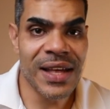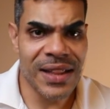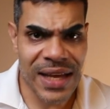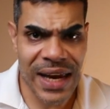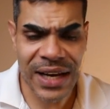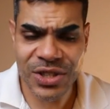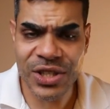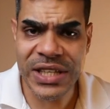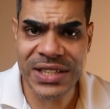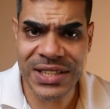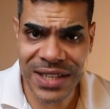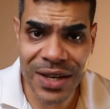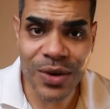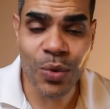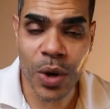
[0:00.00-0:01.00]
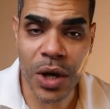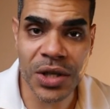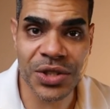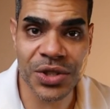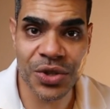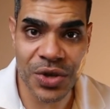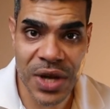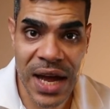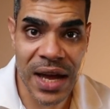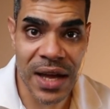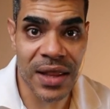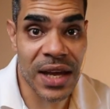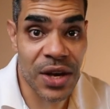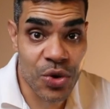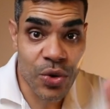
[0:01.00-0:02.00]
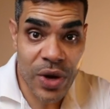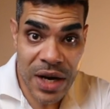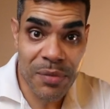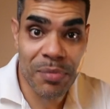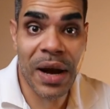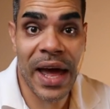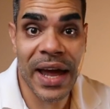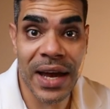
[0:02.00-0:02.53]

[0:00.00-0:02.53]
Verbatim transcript: that actually still works today that you can apply